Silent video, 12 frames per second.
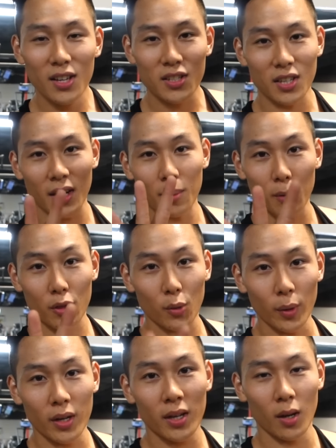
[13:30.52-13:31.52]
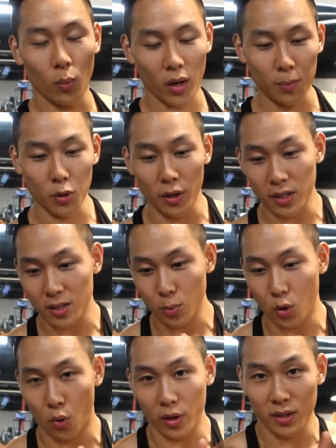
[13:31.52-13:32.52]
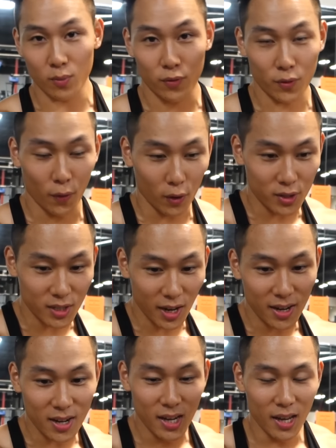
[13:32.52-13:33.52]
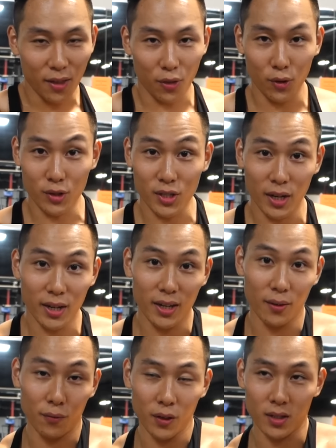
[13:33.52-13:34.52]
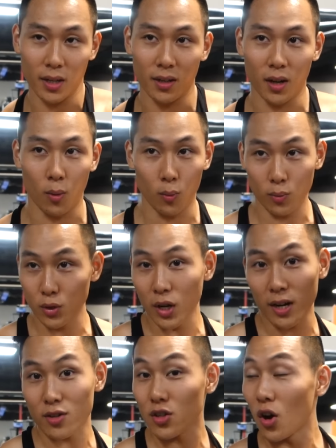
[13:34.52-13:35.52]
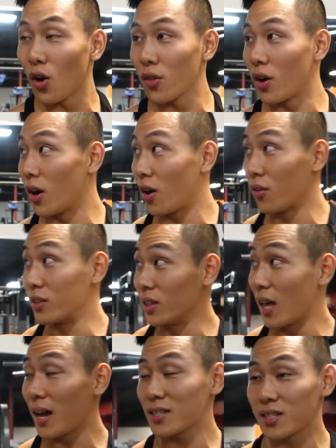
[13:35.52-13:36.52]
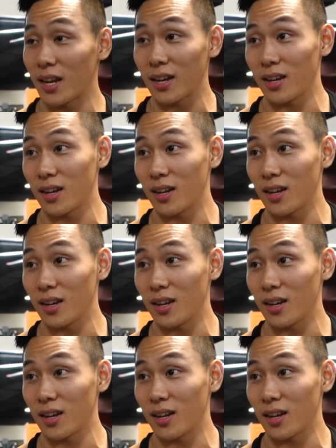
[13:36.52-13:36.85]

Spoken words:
Set number 3. And what I'm doing is recording first set, third set, and fifth set. Now, you guys saw on the last